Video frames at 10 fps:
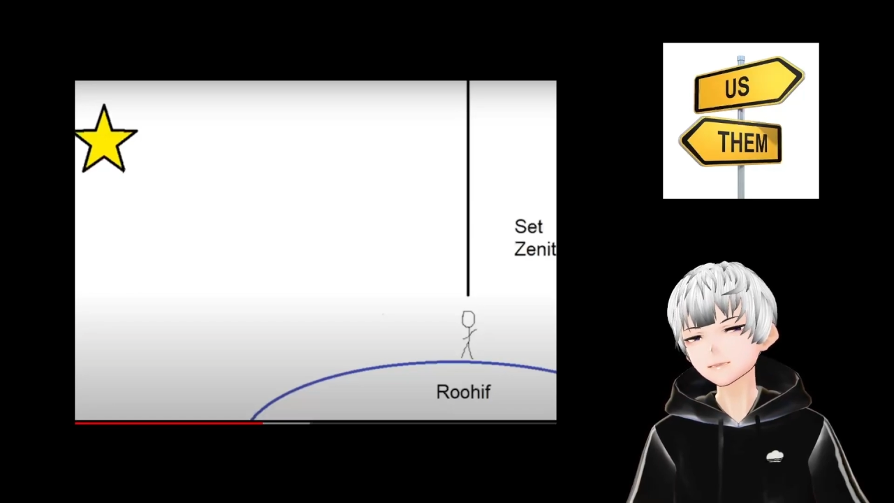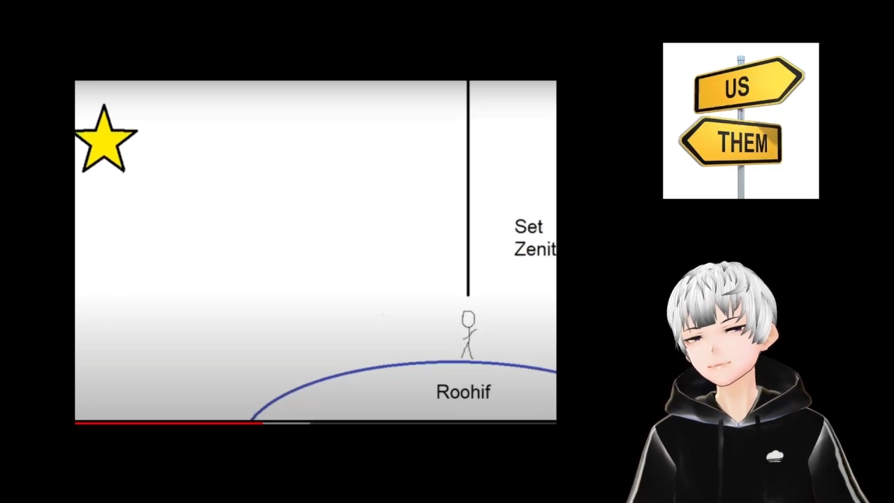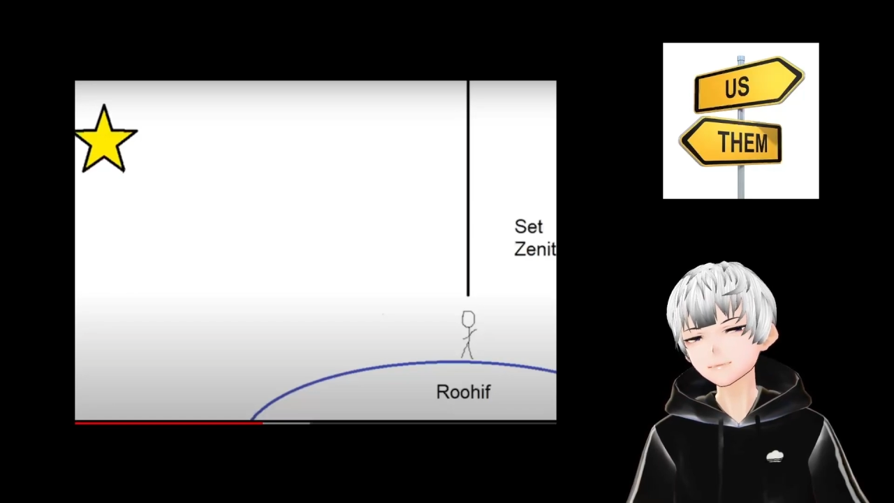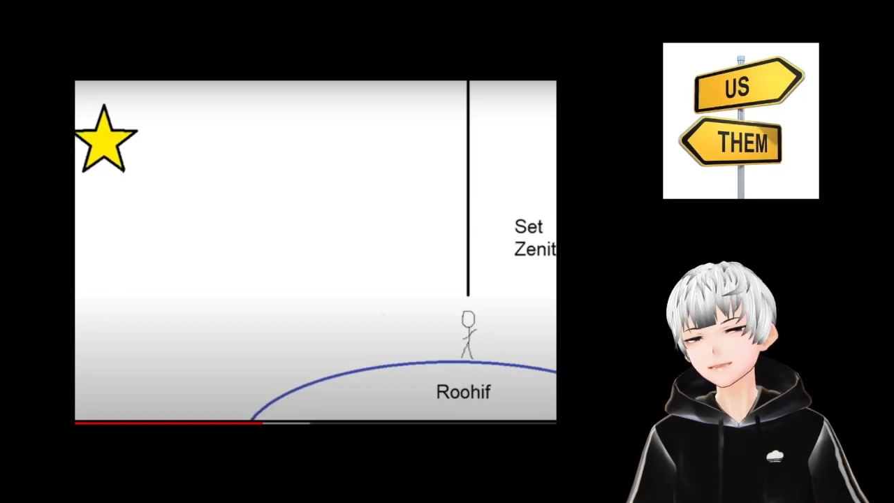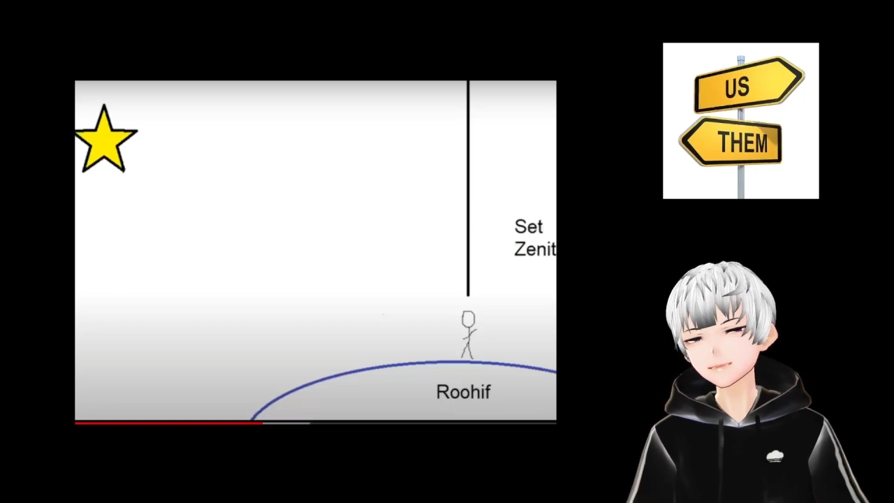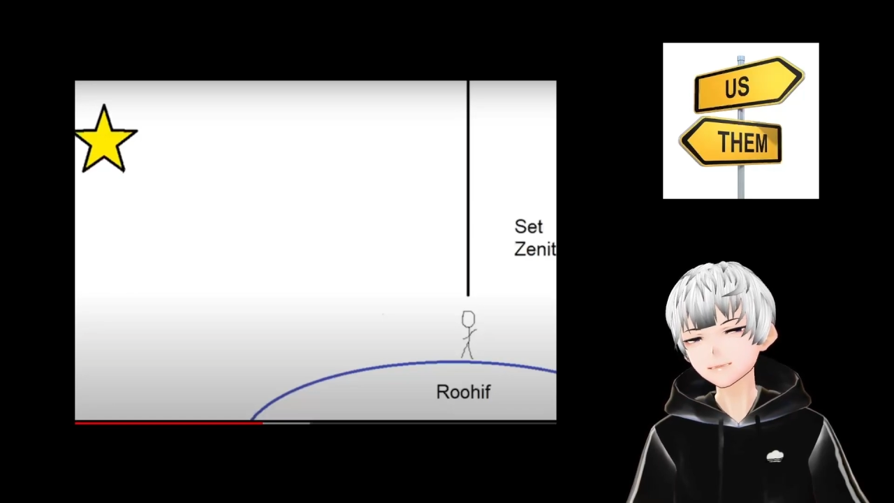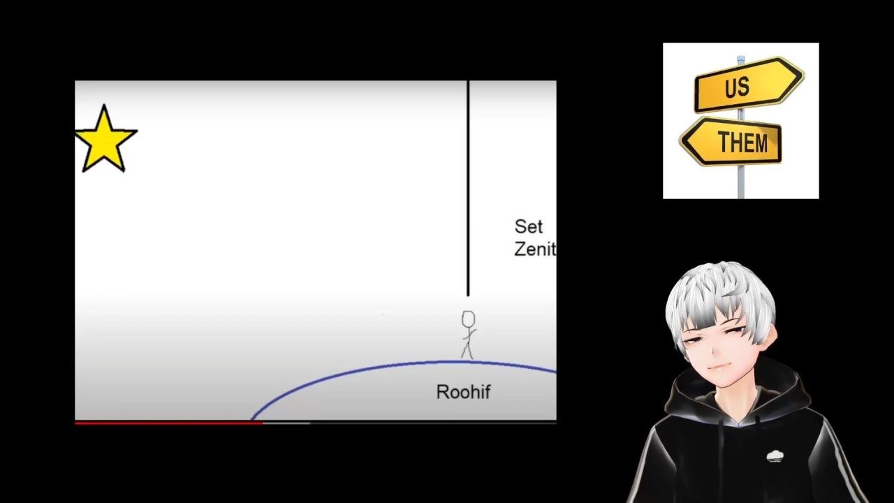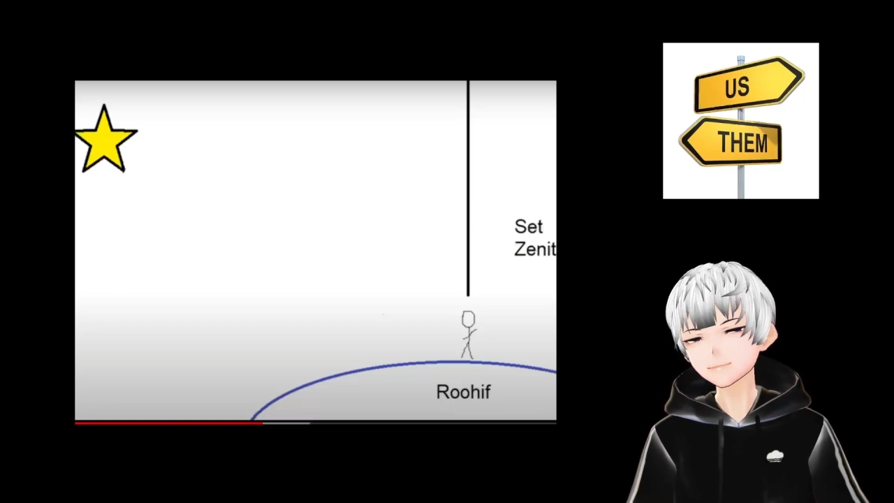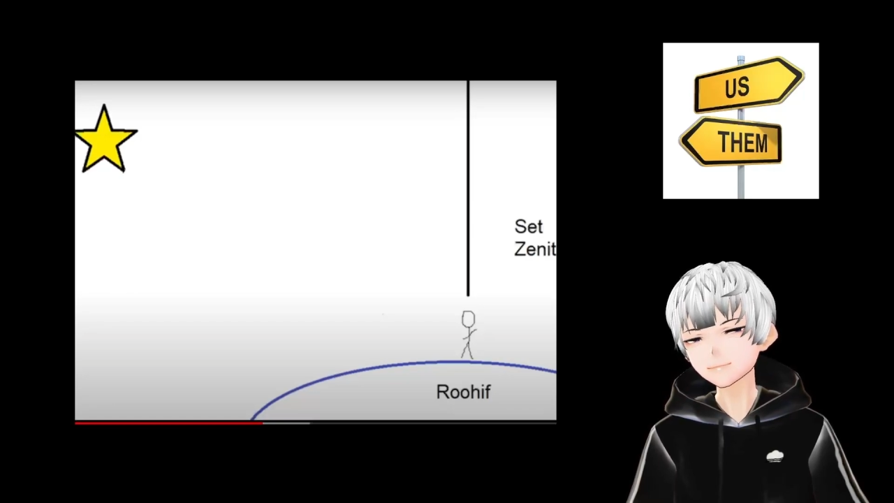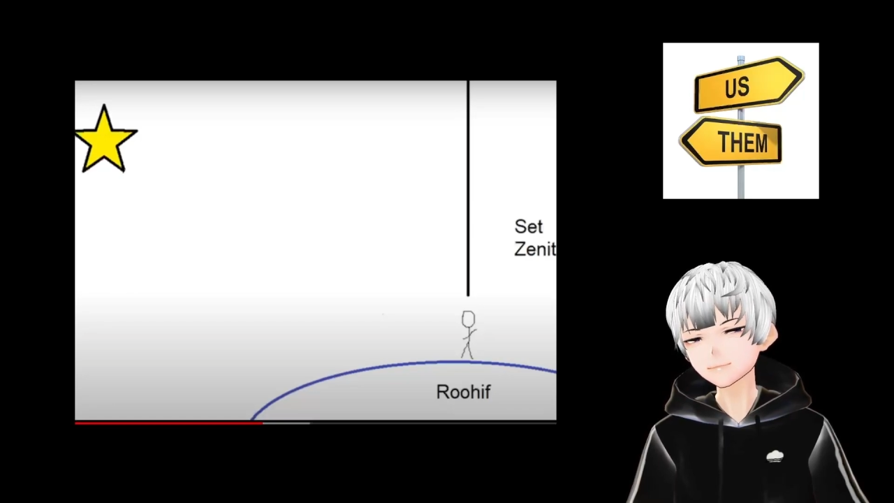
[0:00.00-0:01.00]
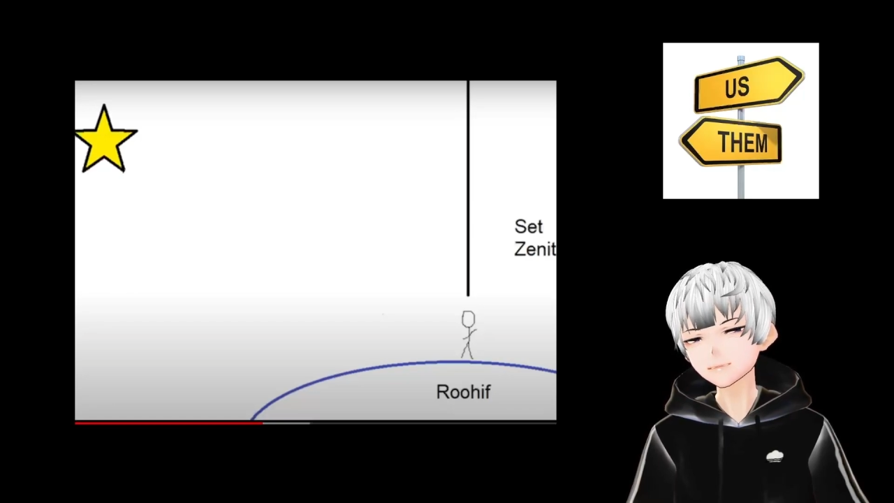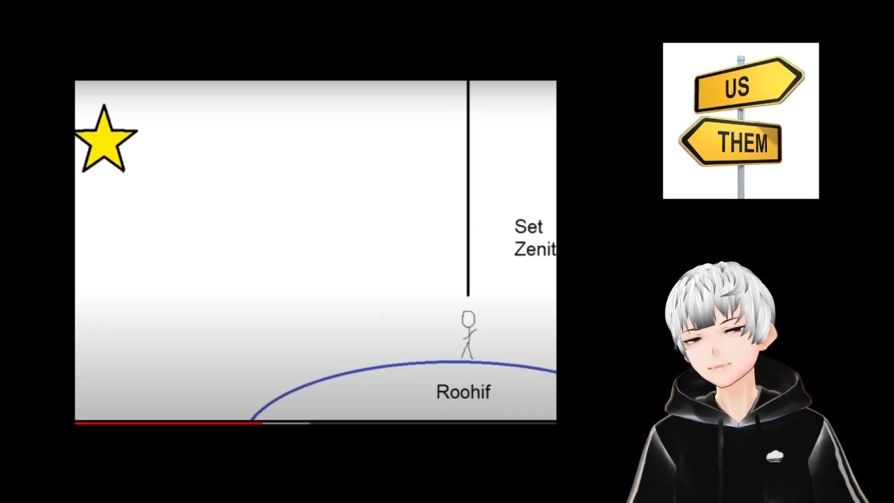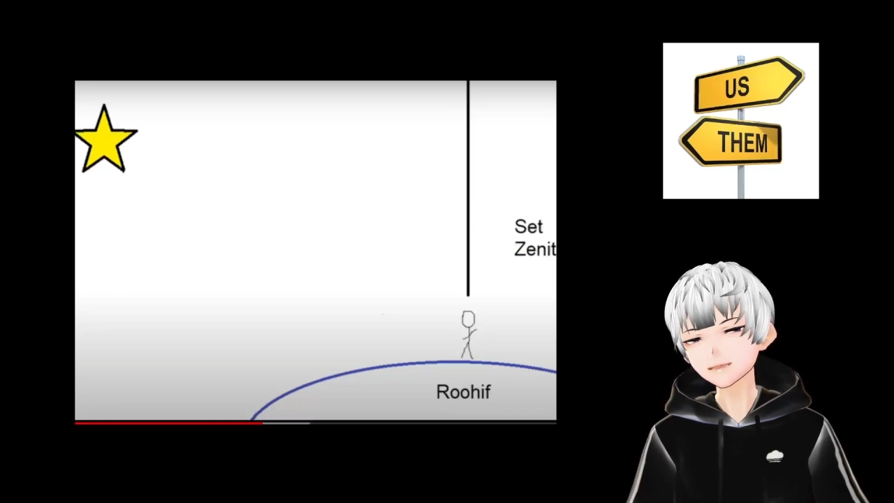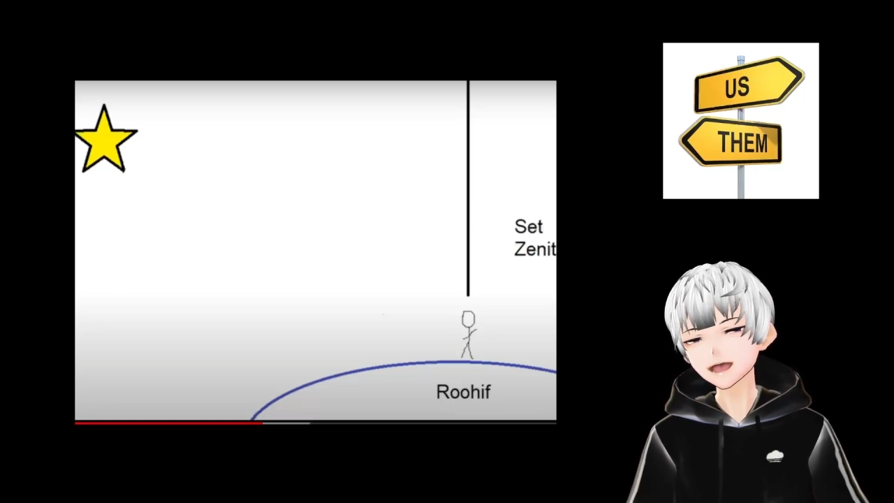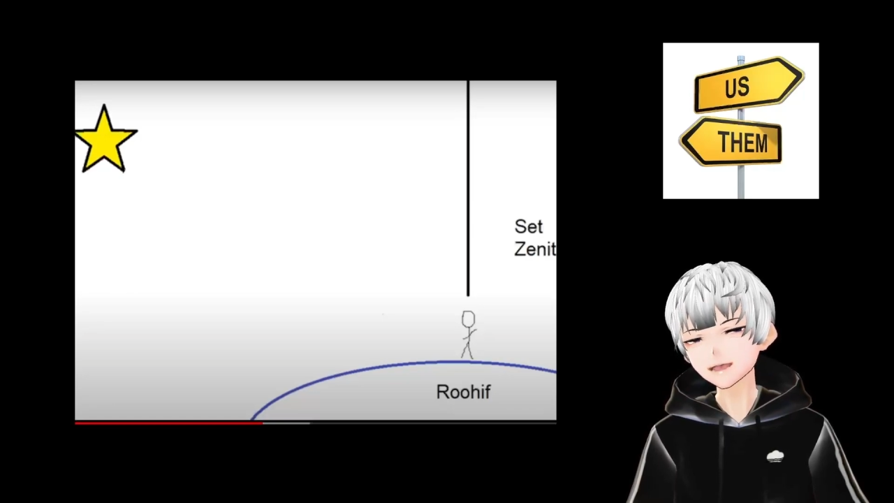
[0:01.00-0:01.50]
in celestial
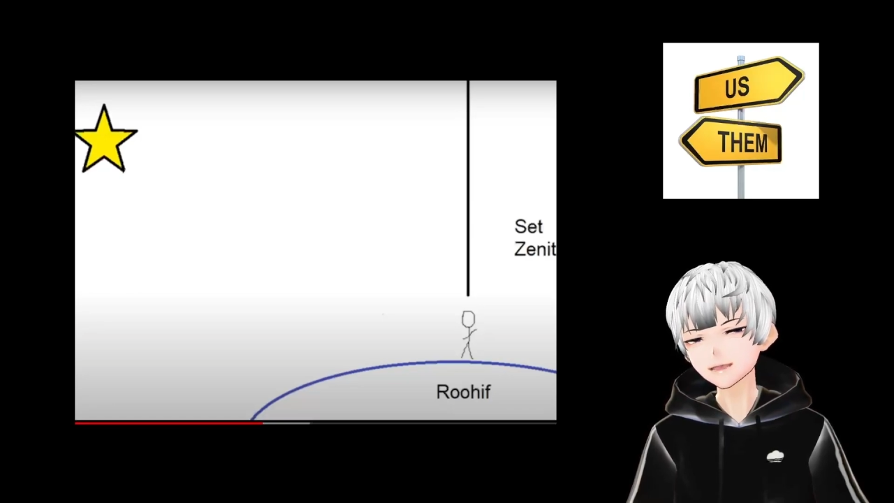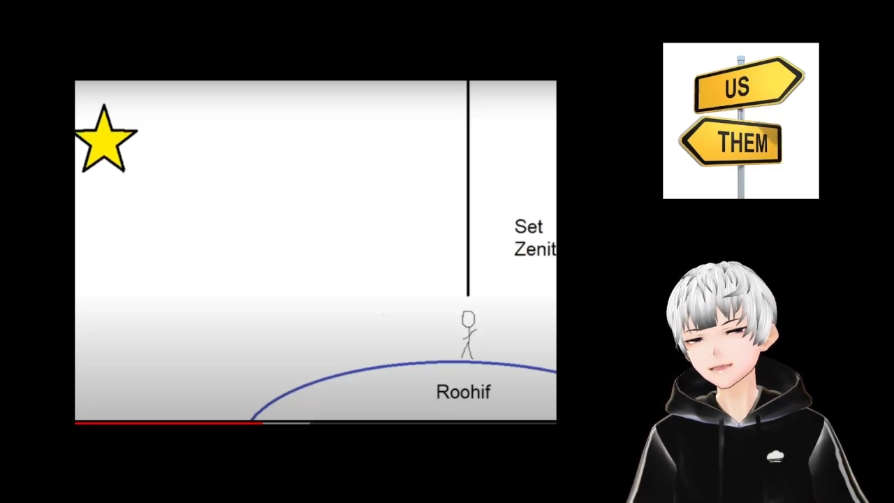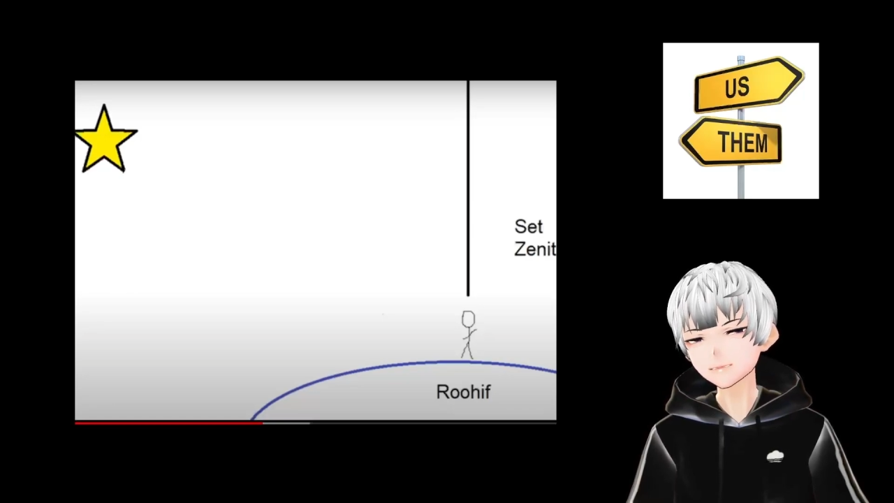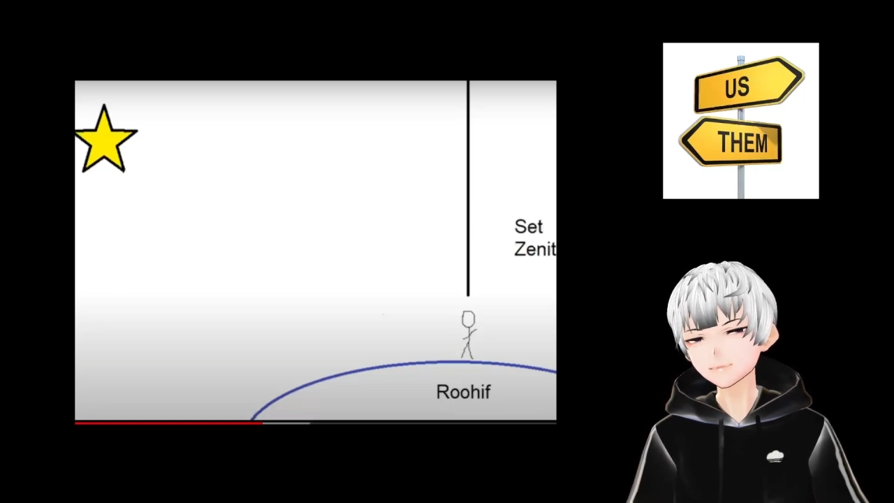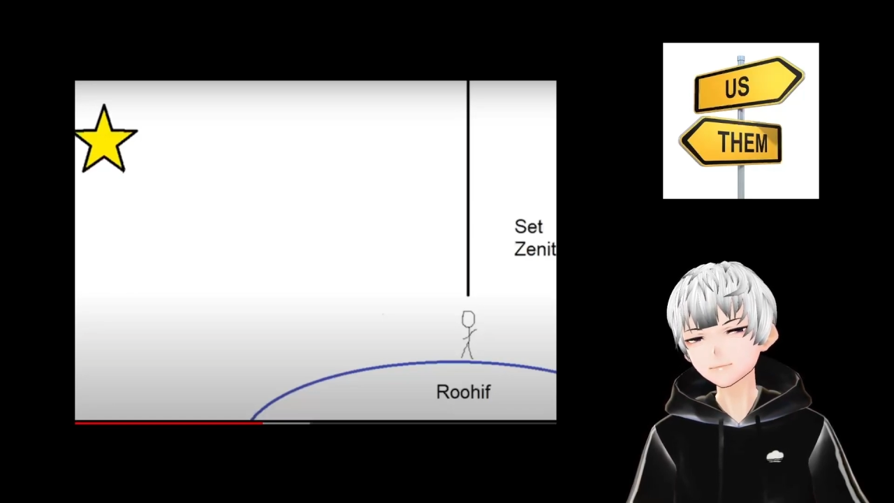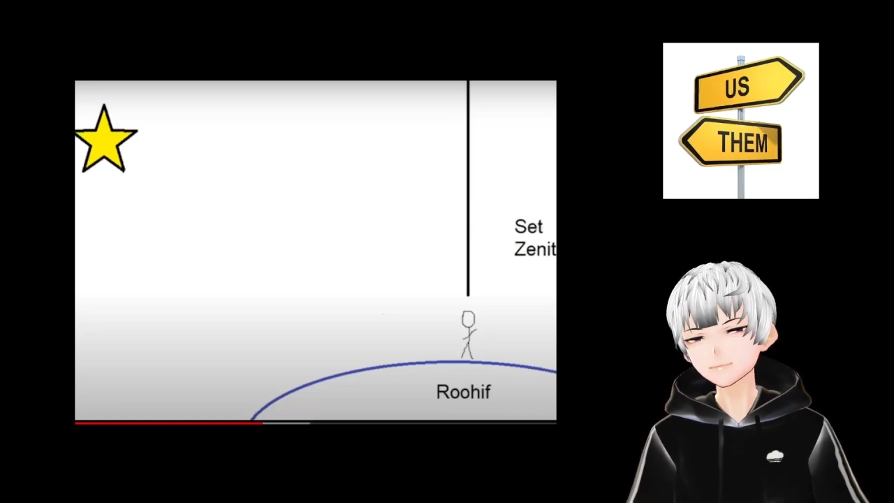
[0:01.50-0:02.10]
navigation.